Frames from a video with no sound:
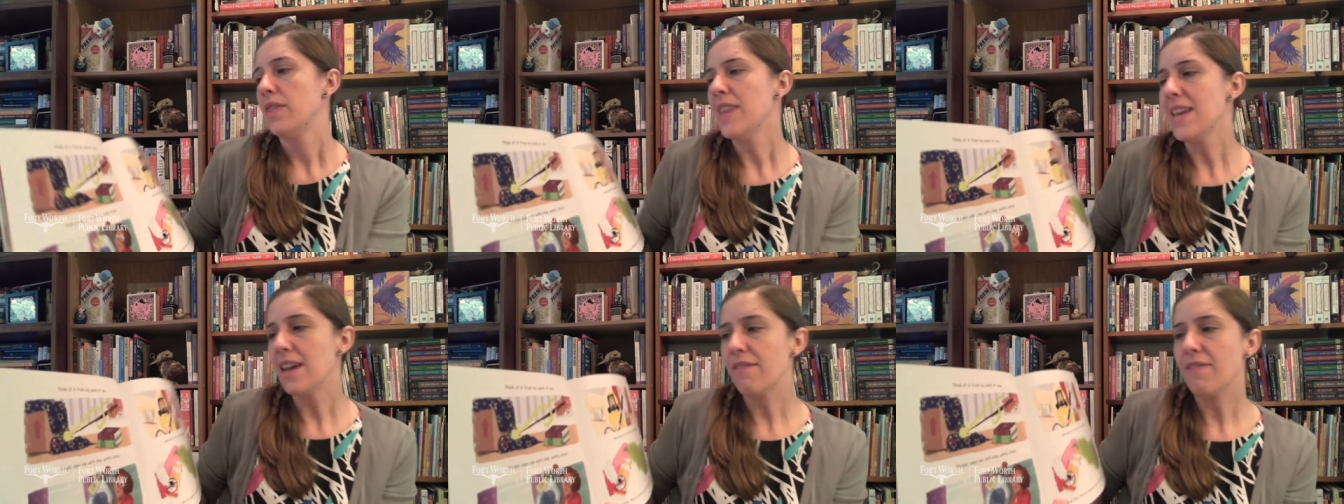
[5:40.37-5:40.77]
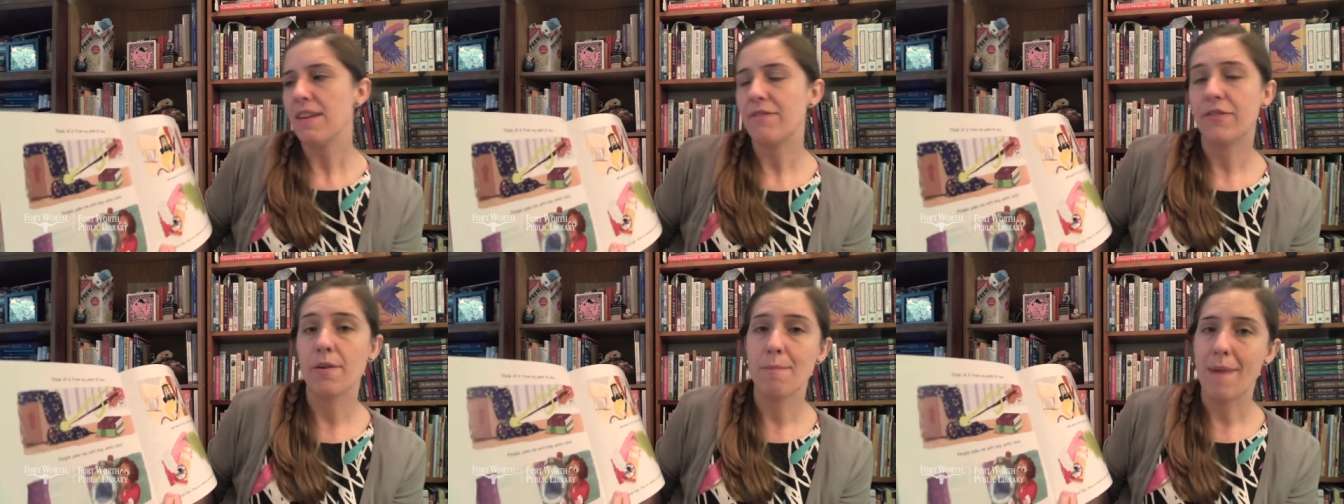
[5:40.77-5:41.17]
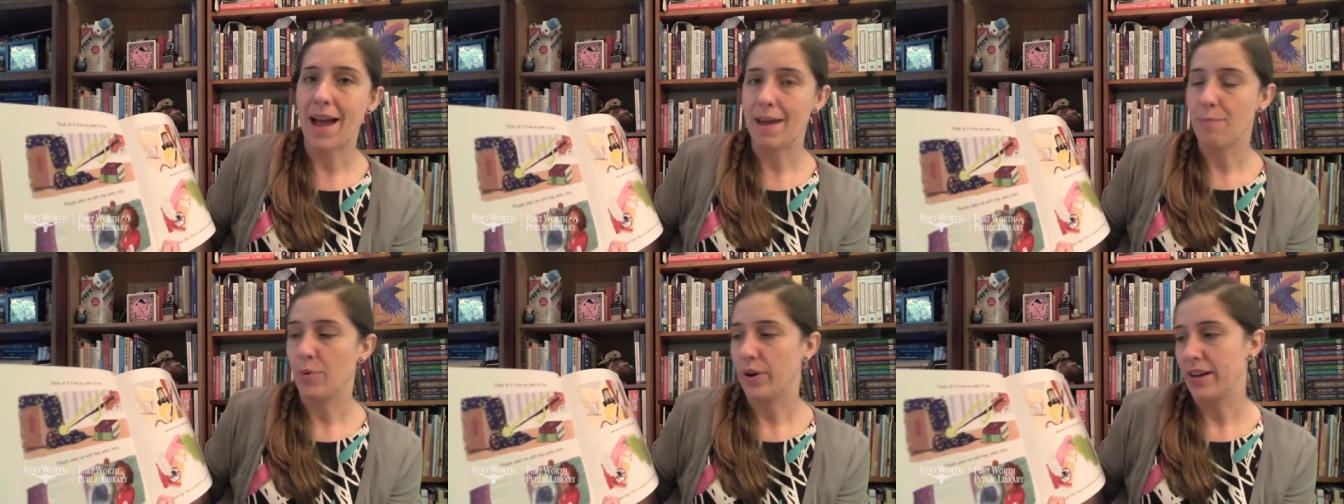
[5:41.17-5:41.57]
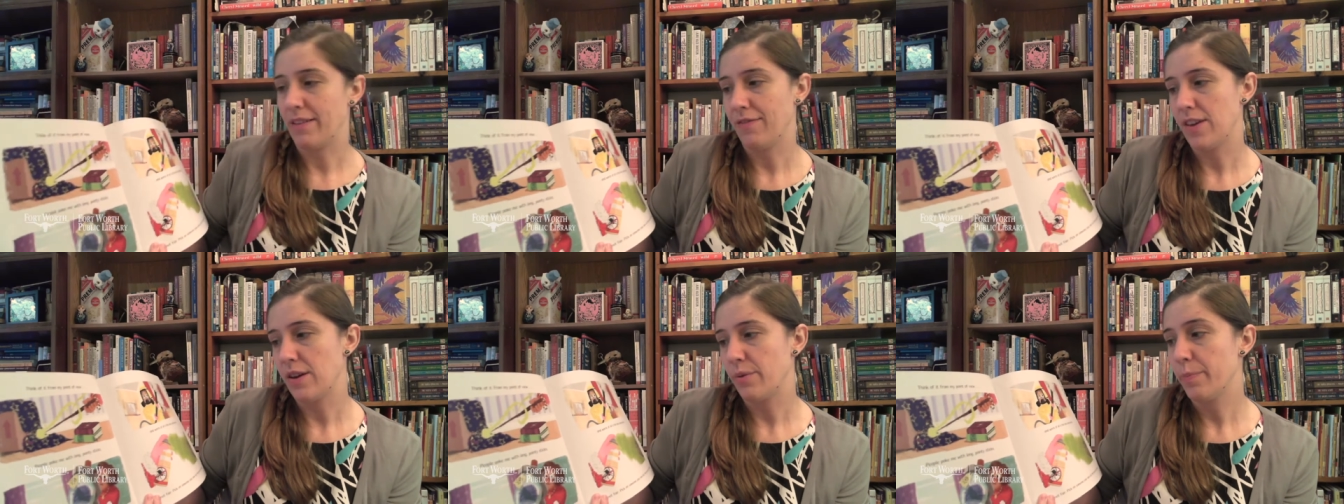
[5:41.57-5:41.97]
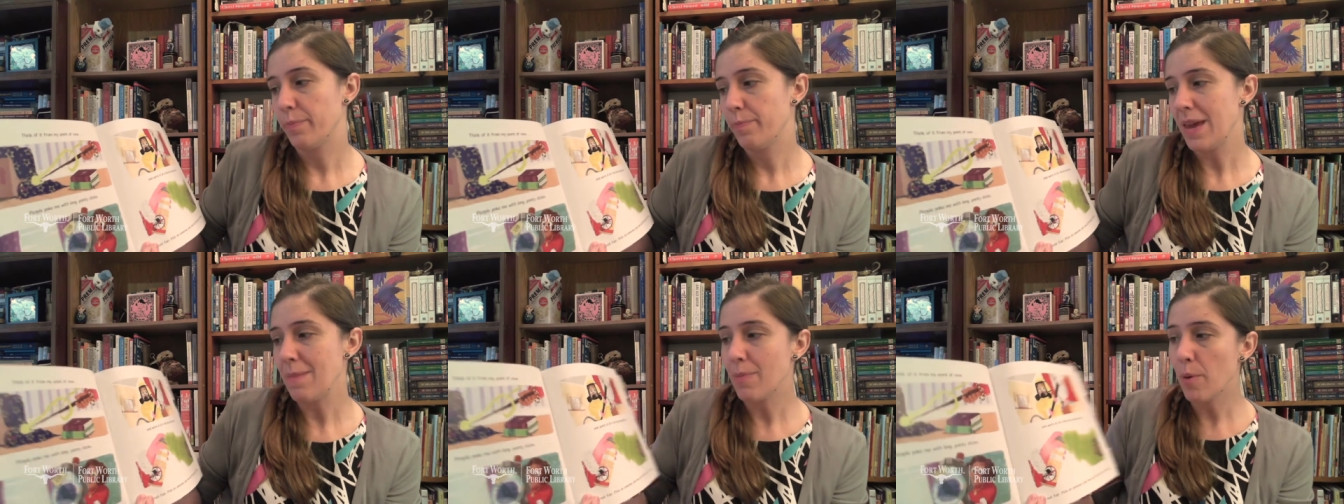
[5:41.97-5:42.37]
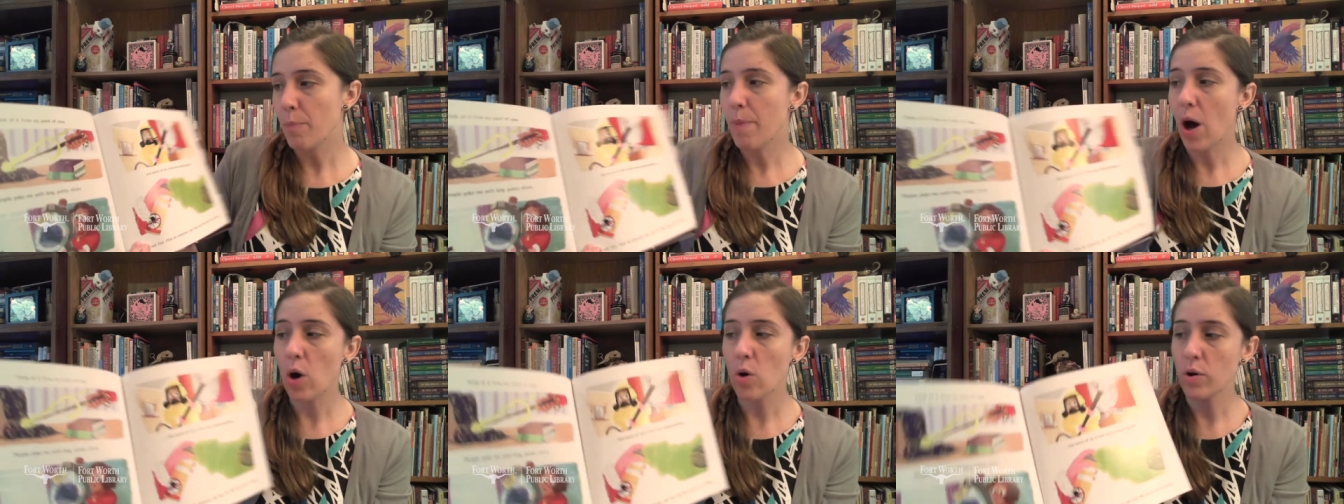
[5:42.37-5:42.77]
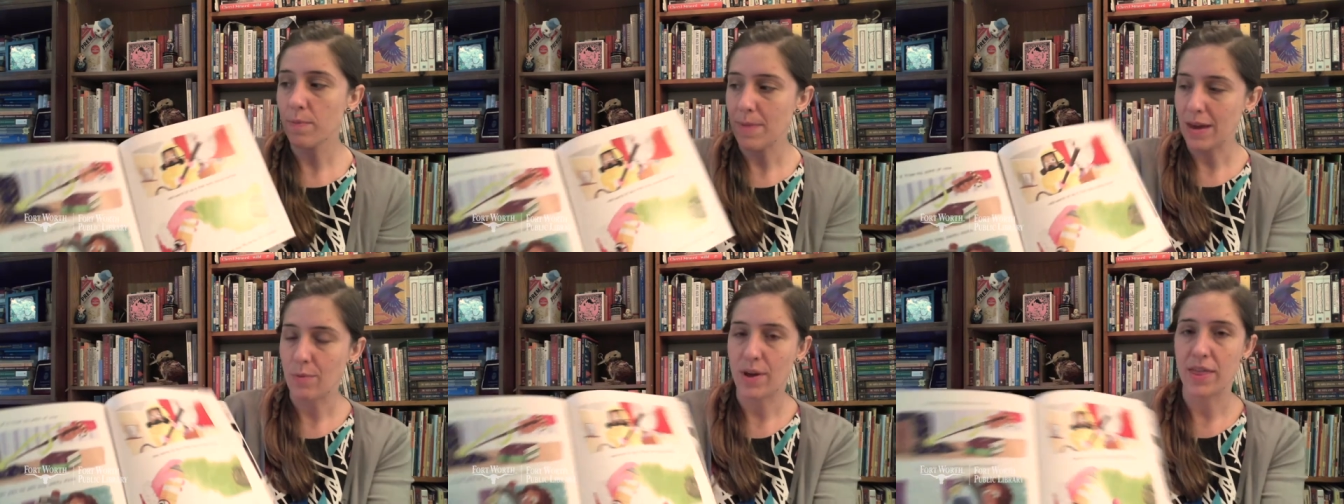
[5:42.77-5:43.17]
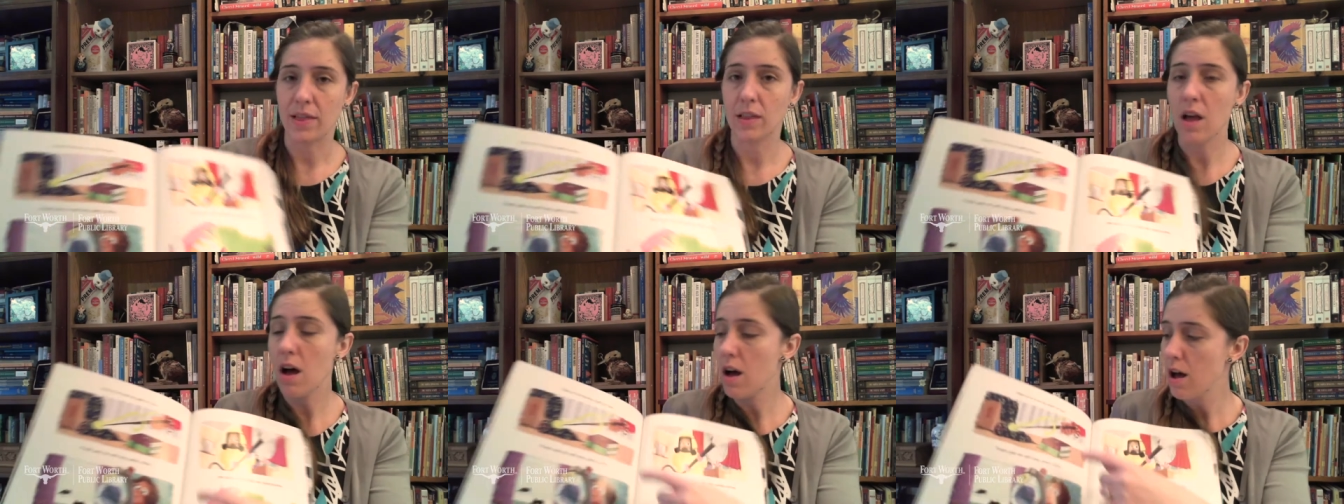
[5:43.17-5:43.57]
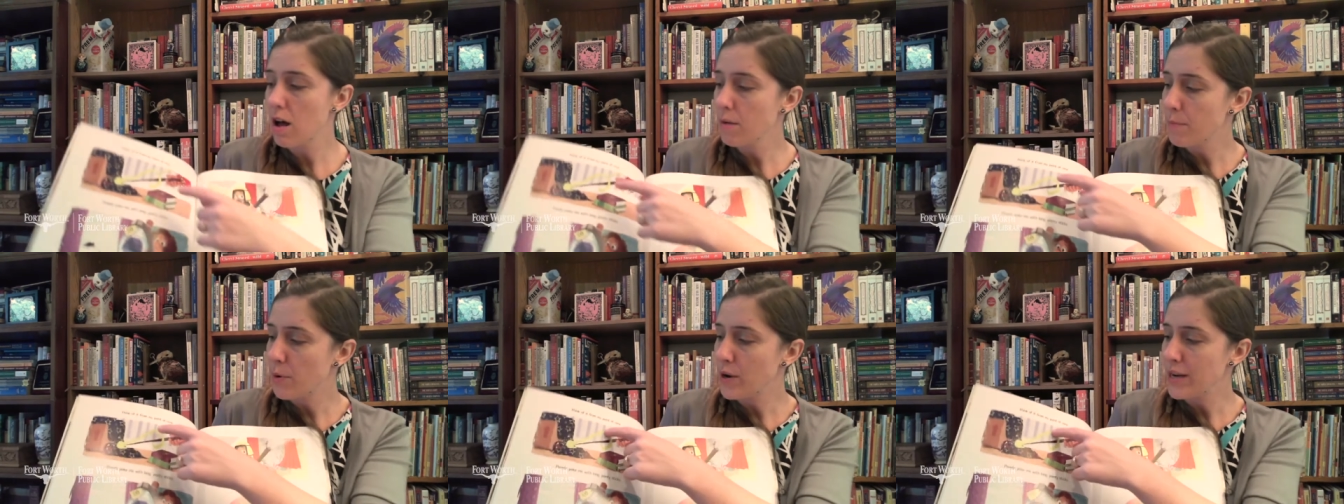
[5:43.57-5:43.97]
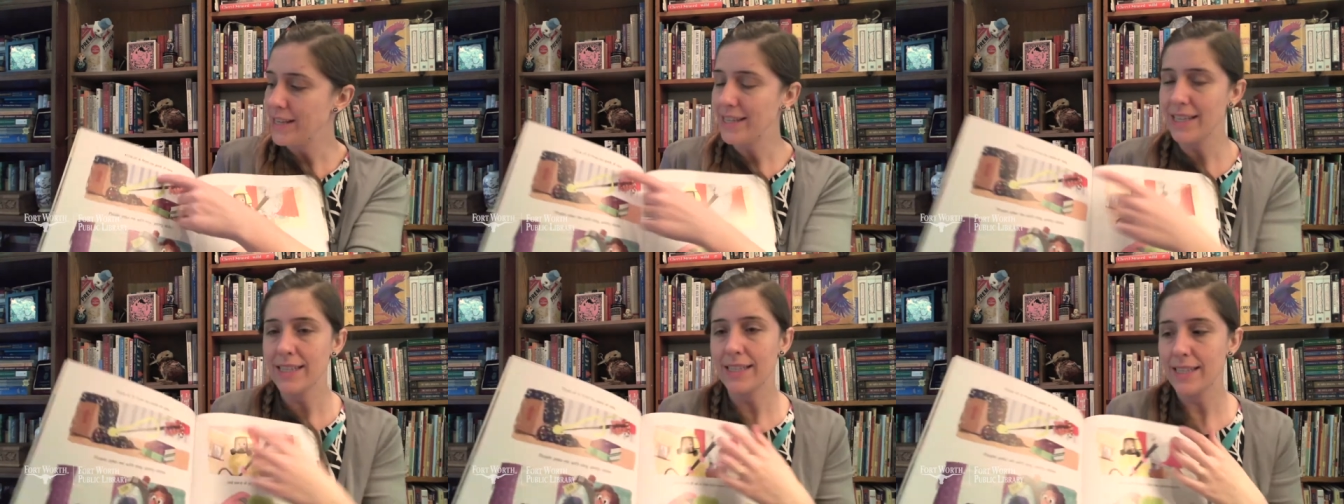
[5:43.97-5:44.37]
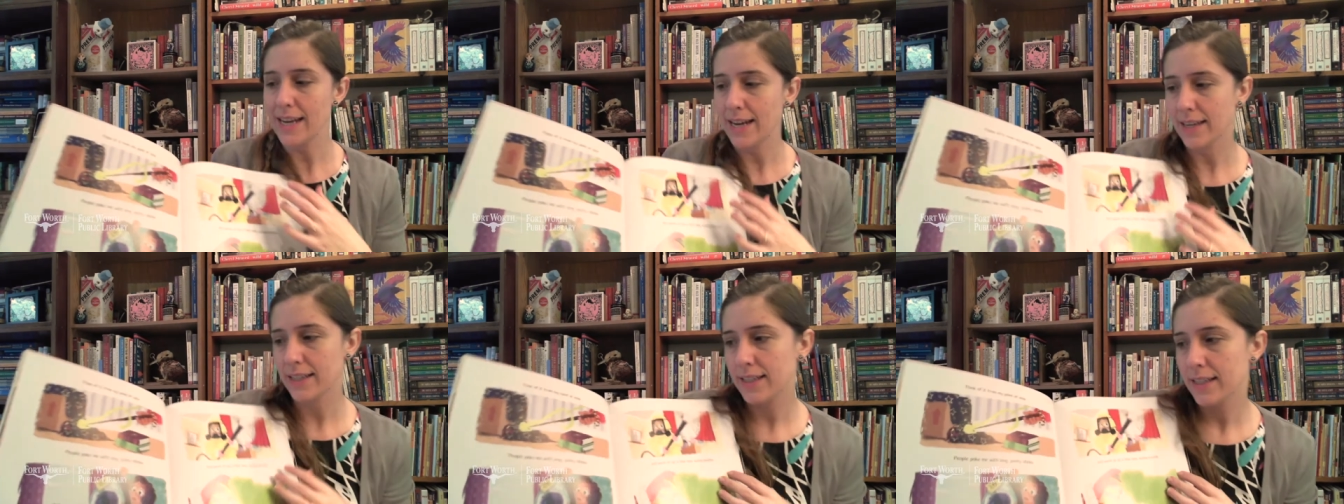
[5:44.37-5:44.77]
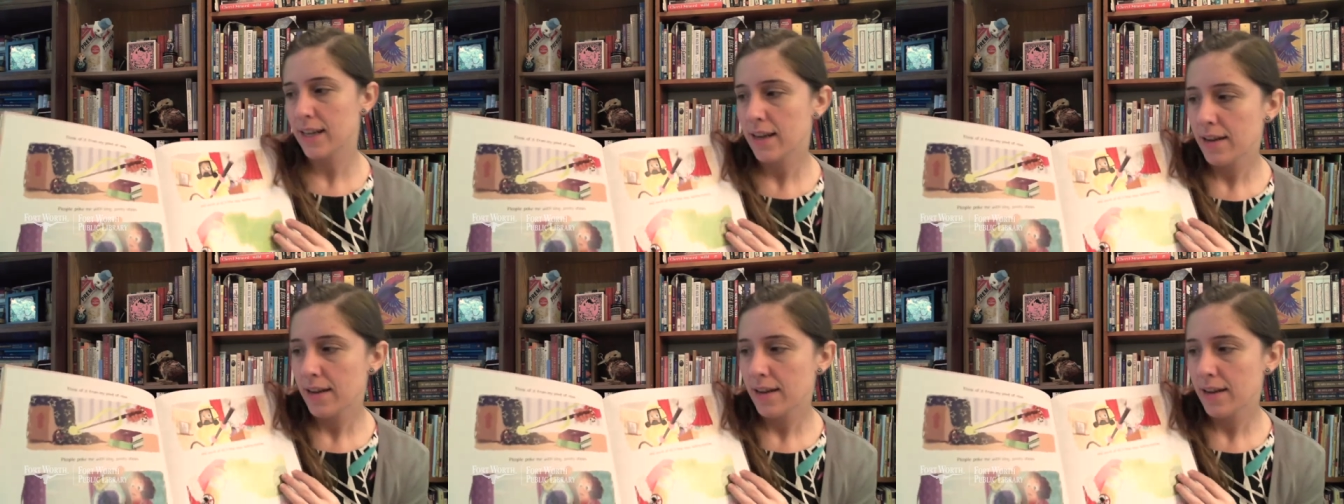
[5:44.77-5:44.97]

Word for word: Think of it from my point of view. People poke me with long pointy sticks.